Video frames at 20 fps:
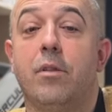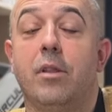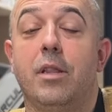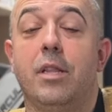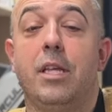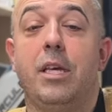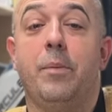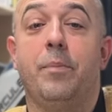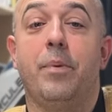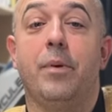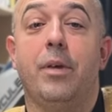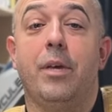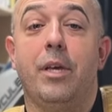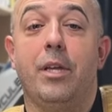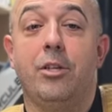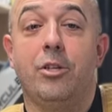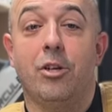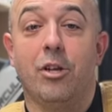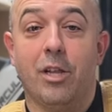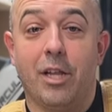leap
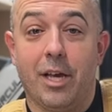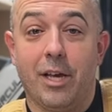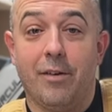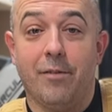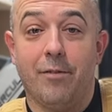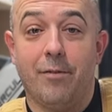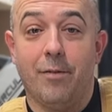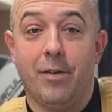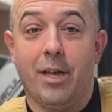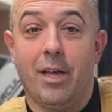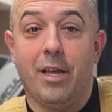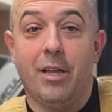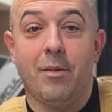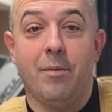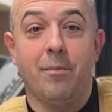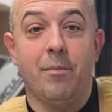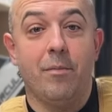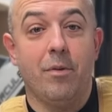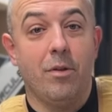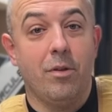in your life
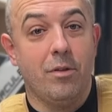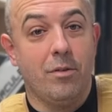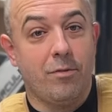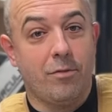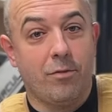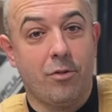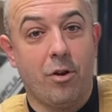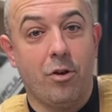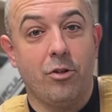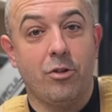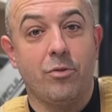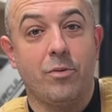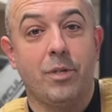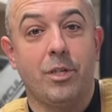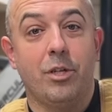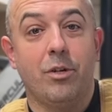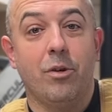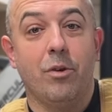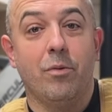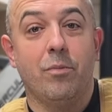and start doing
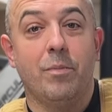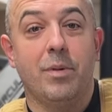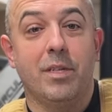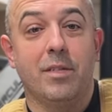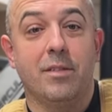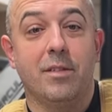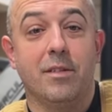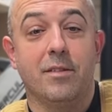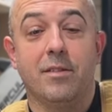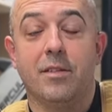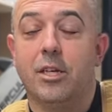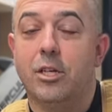your own business.